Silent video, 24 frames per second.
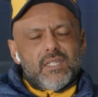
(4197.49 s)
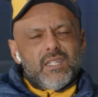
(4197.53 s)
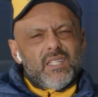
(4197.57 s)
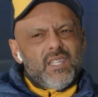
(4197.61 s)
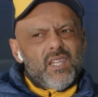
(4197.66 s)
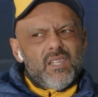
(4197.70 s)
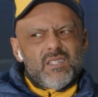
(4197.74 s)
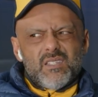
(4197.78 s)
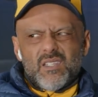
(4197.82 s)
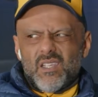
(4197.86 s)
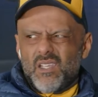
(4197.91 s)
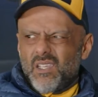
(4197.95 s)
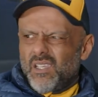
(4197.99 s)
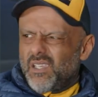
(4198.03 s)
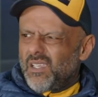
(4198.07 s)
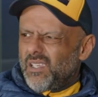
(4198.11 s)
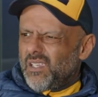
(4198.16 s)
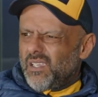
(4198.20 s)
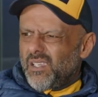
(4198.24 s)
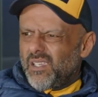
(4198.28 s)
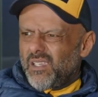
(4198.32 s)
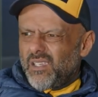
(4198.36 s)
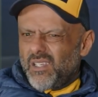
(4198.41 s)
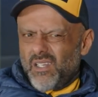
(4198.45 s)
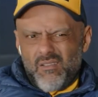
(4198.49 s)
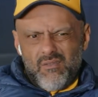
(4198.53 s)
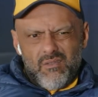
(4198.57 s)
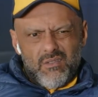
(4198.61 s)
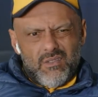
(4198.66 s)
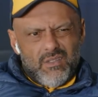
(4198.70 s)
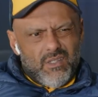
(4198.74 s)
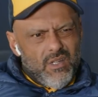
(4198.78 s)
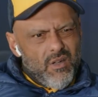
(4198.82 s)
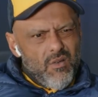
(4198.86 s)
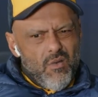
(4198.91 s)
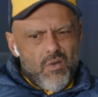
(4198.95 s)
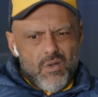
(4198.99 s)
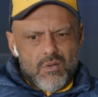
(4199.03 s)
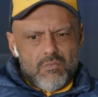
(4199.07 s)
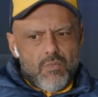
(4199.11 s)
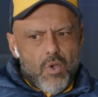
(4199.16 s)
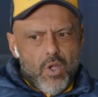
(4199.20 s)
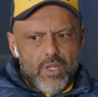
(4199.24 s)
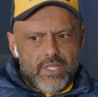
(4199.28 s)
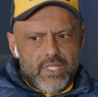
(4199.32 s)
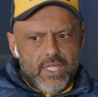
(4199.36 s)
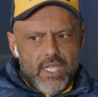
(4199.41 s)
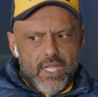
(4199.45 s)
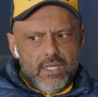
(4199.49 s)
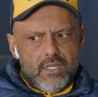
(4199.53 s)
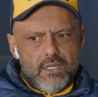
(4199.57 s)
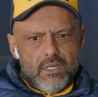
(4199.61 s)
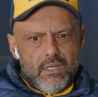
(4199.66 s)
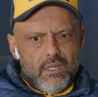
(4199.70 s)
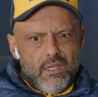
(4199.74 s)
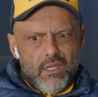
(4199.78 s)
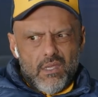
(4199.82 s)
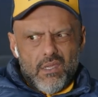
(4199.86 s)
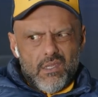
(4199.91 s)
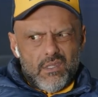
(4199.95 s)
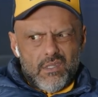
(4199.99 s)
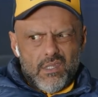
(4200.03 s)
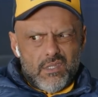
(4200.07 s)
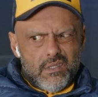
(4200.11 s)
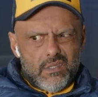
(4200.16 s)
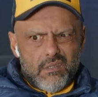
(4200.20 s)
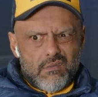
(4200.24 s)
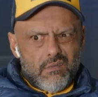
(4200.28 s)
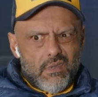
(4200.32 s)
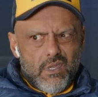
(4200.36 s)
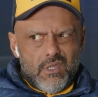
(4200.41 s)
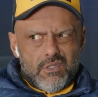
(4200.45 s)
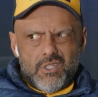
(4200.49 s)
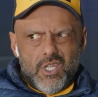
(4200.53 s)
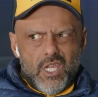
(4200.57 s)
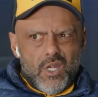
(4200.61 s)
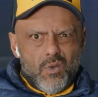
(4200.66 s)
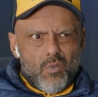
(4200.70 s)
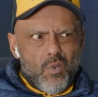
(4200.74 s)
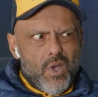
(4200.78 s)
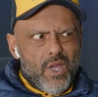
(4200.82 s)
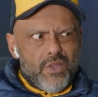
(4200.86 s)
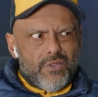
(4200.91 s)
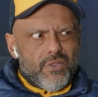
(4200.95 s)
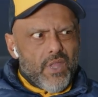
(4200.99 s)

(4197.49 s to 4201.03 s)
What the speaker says: And he goes, I wouldn't mind getting just a Gen 1